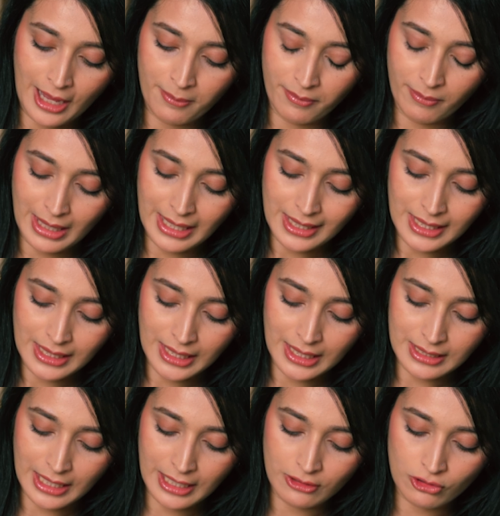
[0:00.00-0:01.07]
I'm making
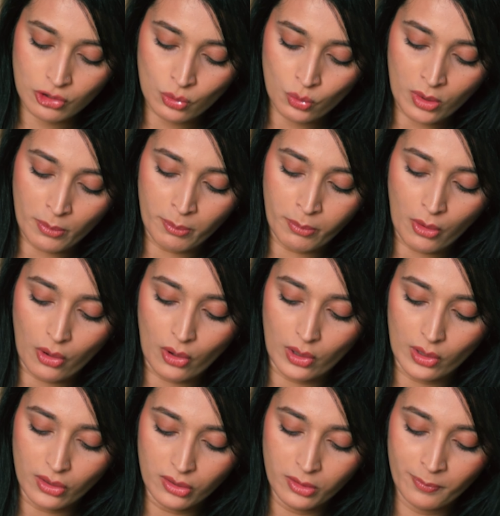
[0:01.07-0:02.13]
it into a ball,